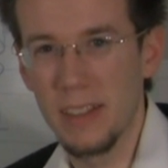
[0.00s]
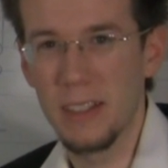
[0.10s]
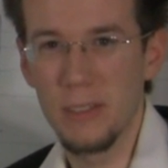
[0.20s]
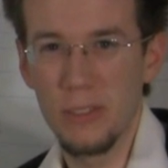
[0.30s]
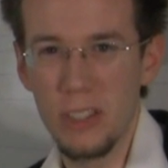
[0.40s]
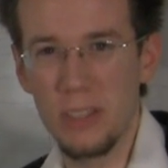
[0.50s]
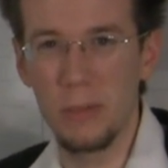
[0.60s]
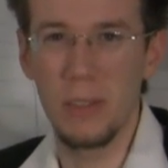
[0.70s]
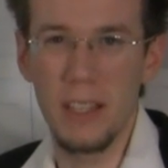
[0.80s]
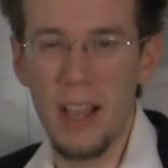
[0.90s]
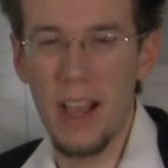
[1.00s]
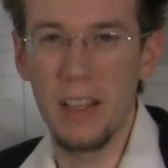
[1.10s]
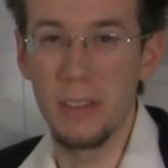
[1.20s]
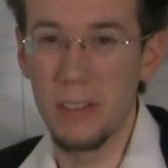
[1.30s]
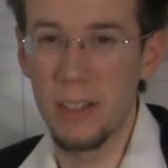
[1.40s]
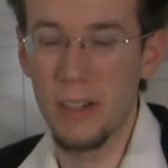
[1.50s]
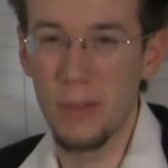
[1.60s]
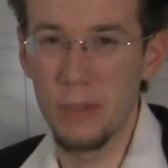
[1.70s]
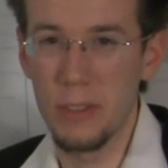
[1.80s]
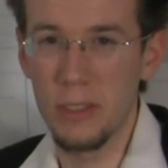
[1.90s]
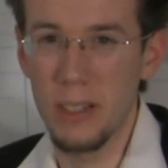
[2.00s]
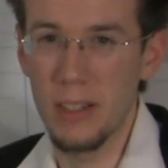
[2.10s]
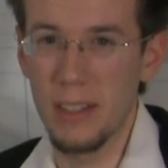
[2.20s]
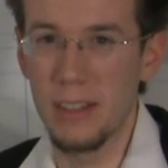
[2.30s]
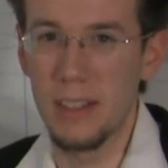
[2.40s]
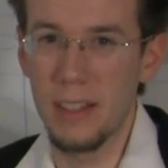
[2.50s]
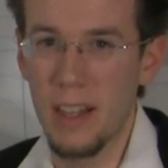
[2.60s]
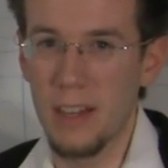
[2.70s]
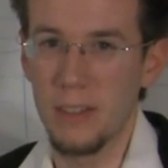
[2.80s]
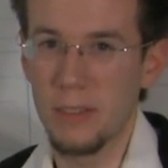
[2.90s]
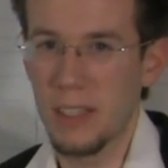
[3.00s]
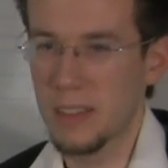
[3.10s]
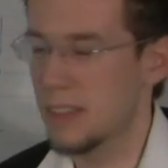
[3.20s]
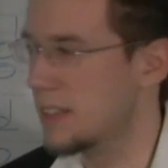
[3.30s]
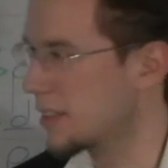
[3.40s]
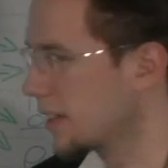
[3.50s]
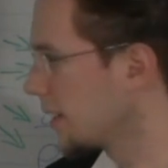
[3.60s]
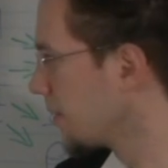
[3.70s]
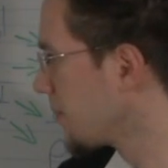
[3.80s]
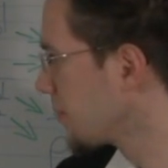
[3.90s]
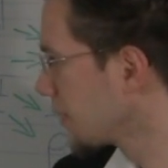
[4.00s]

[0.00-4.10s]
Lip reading: it's just a really high learning curve when you start, and then it kind of gets easier,